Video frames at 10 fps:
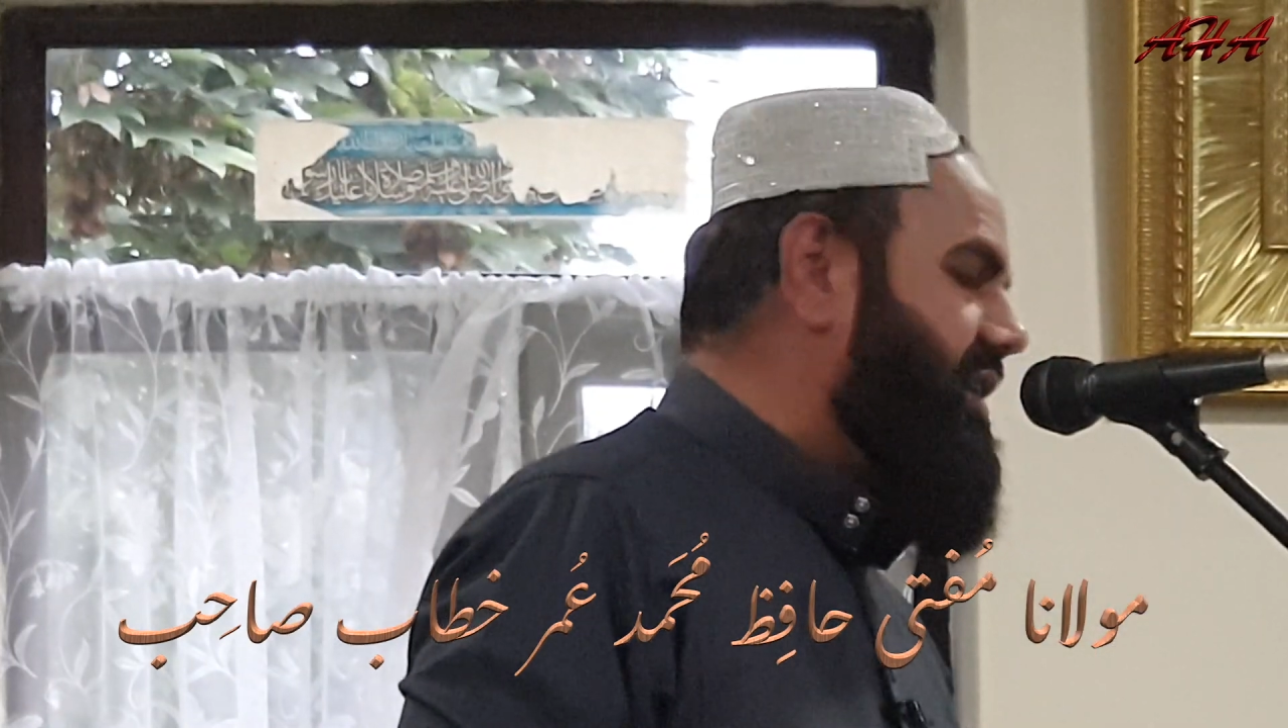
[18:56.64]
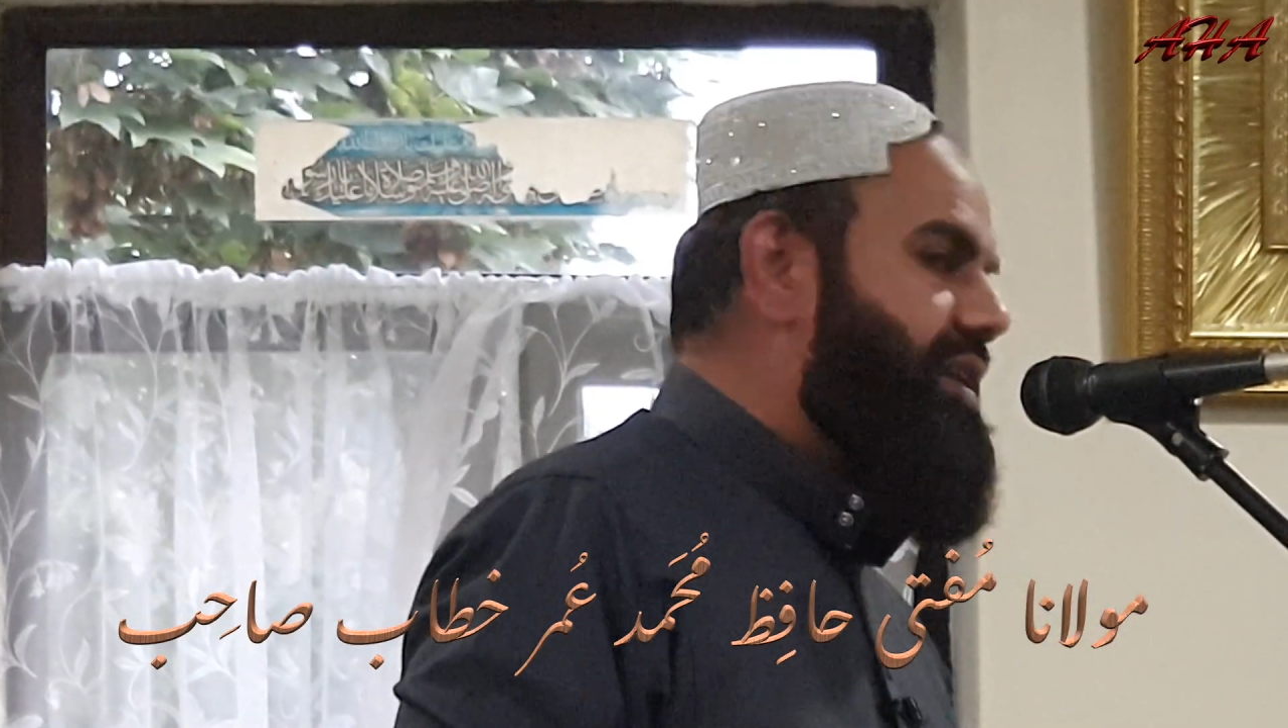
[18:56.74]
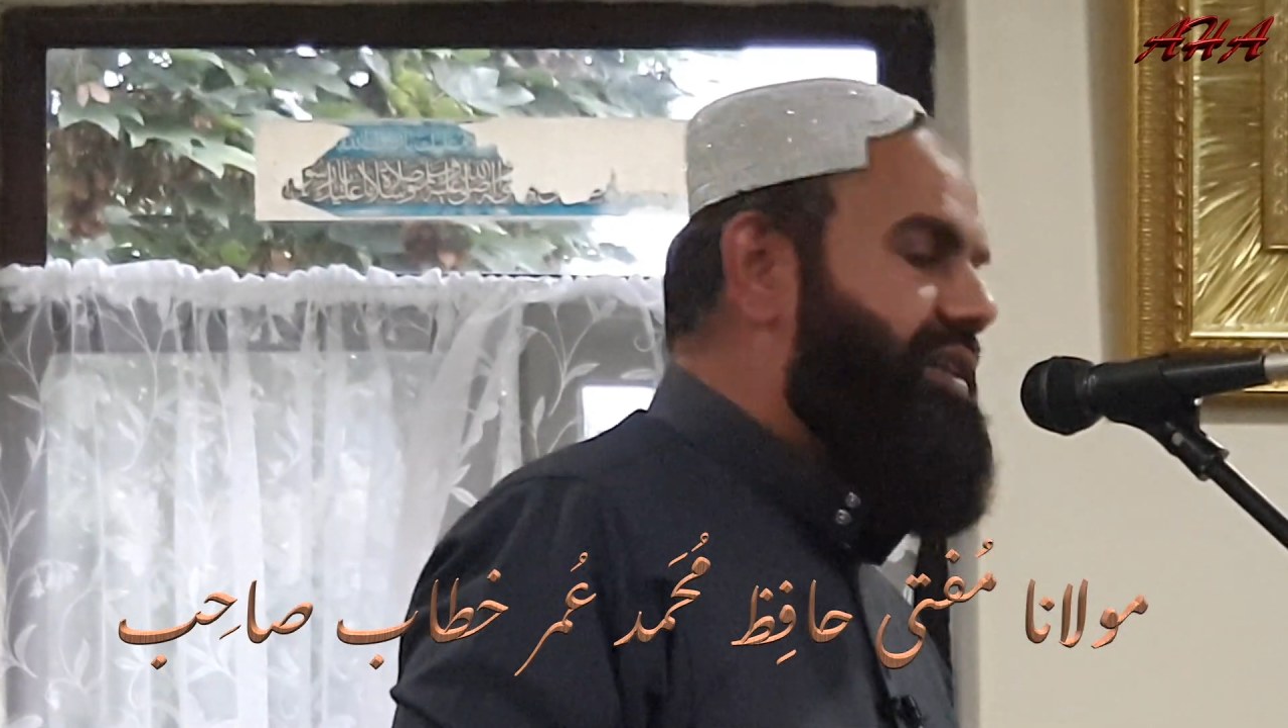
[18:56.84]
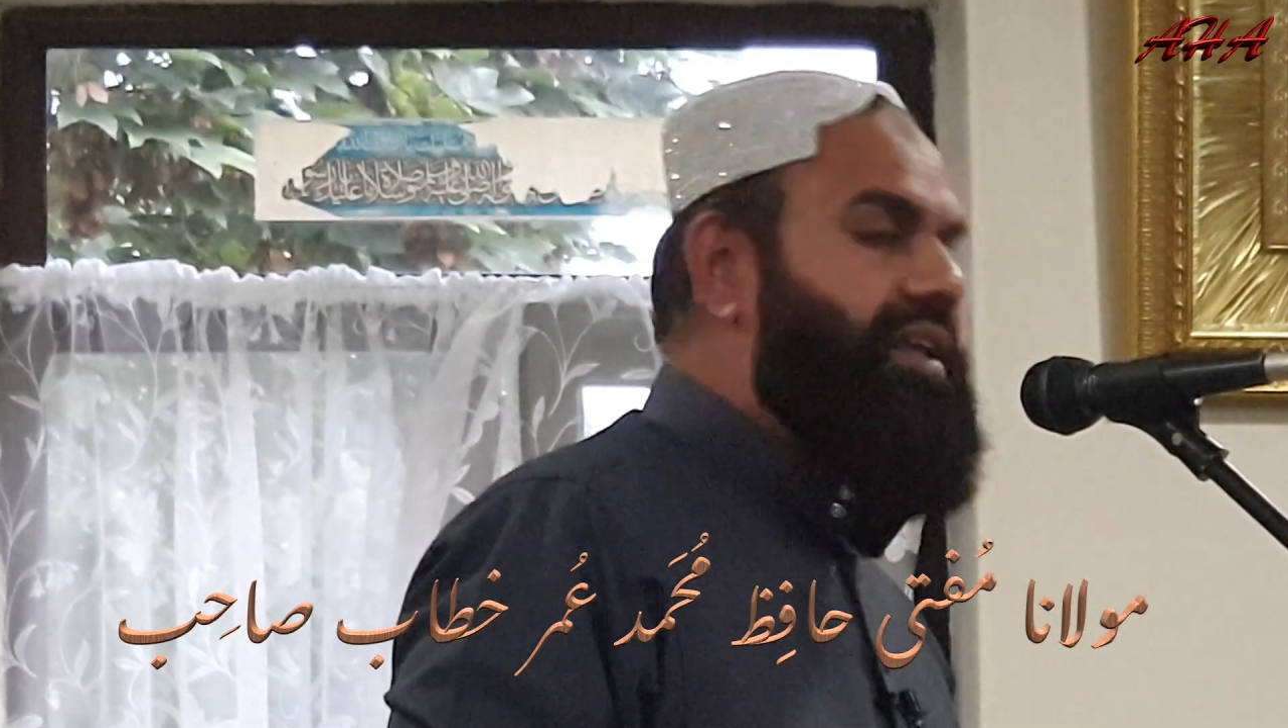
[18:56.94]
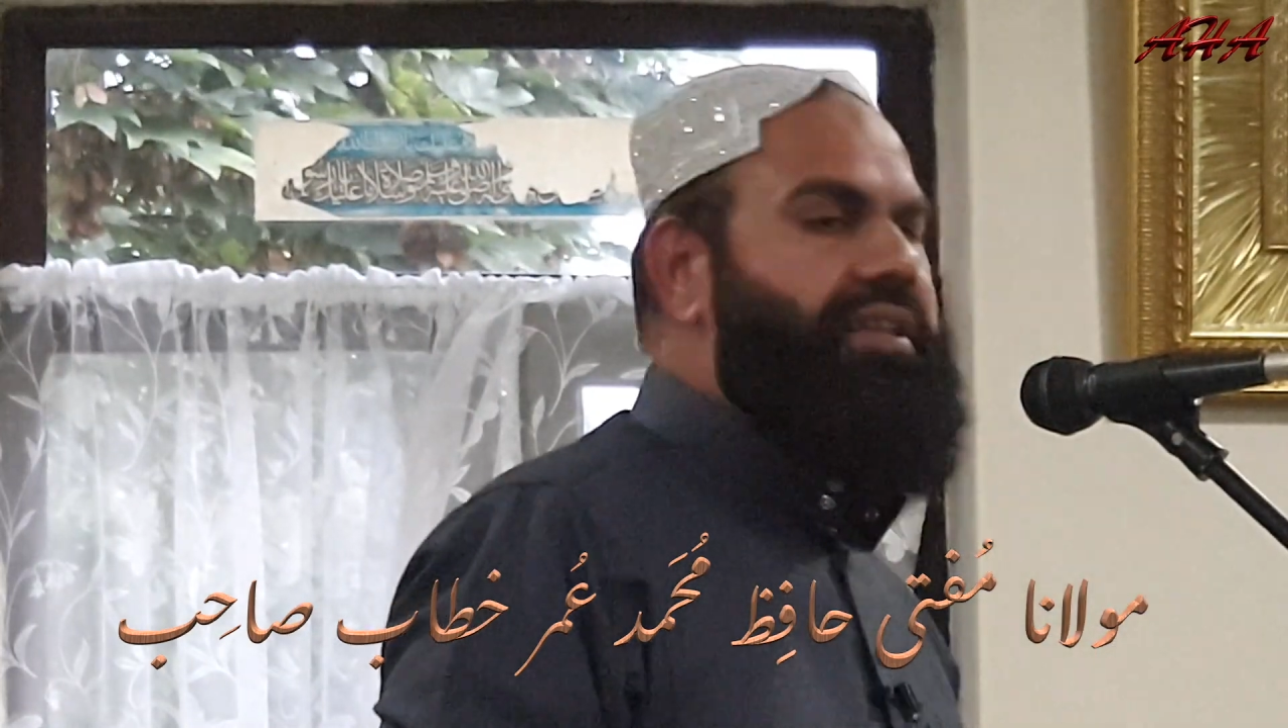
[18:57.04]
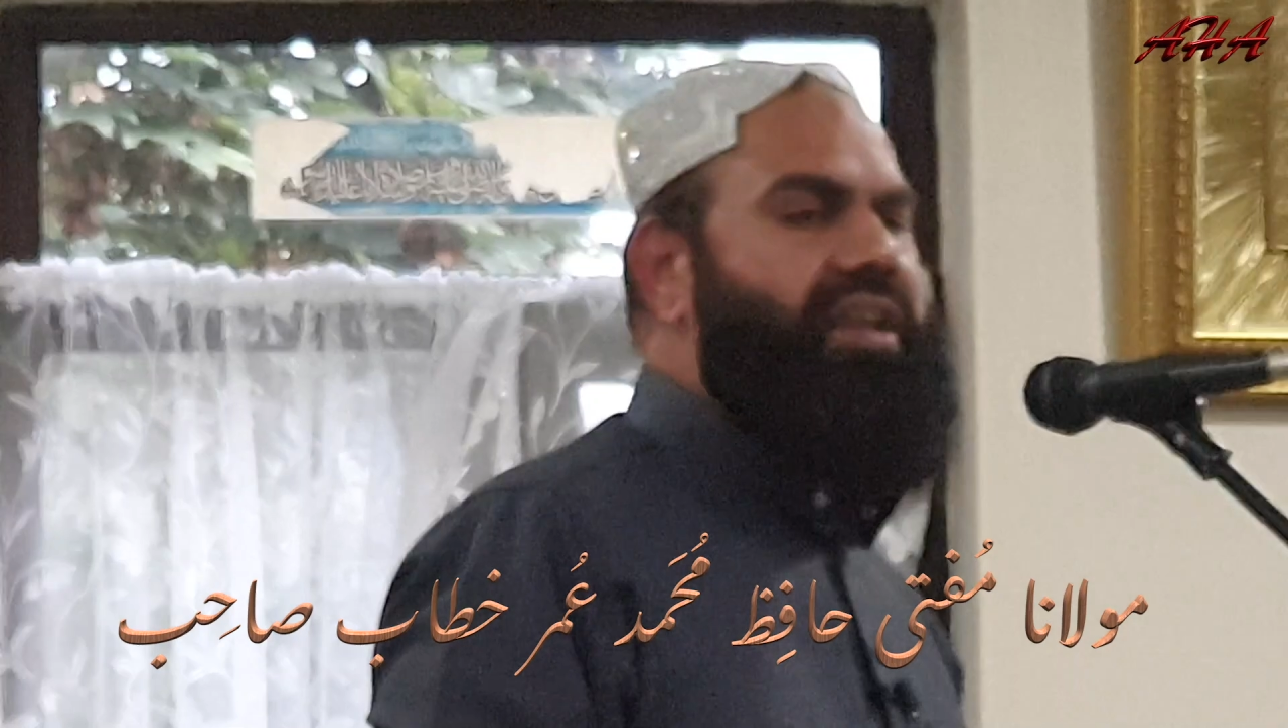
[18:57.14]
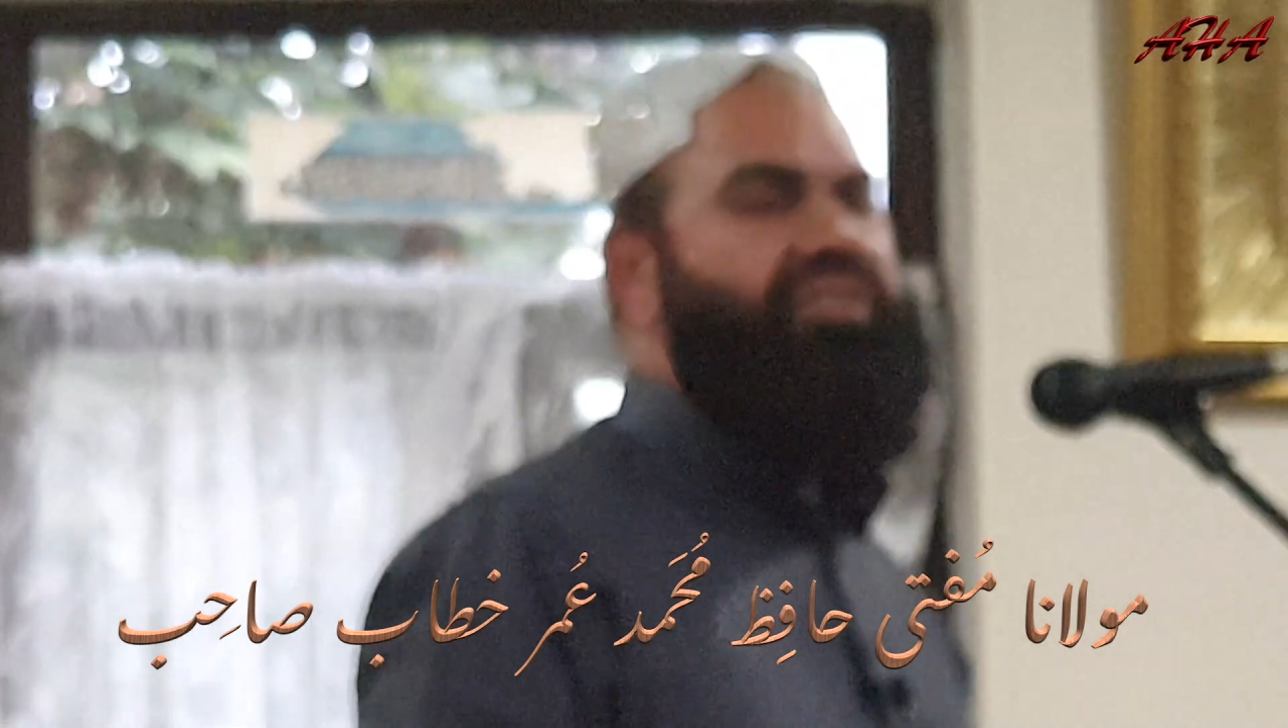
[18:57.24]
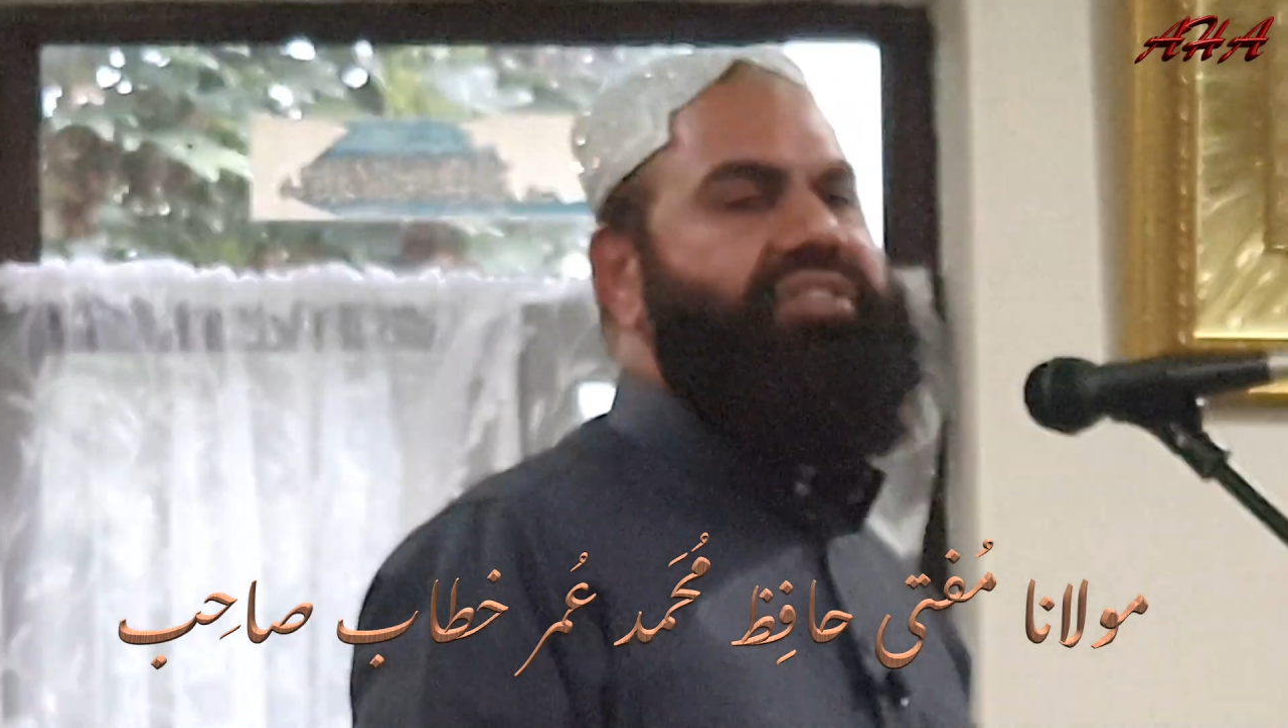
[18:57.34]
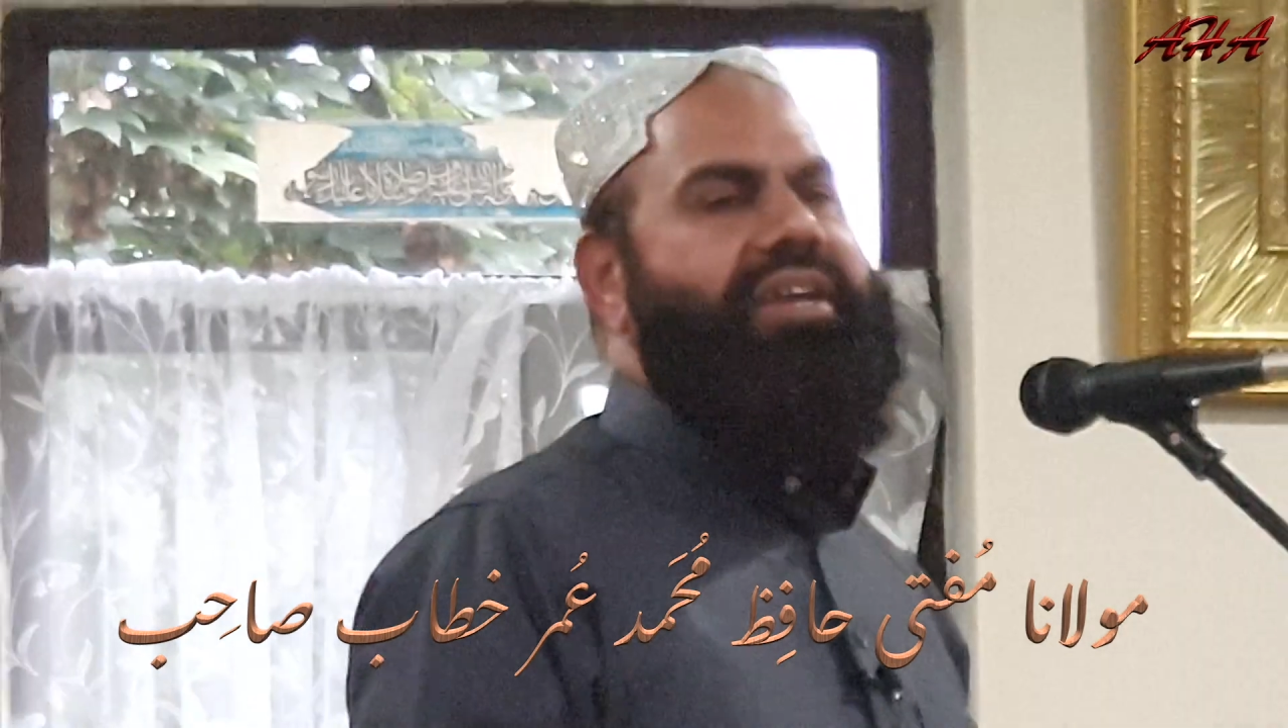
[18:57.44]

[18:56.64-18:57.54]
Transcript: There was a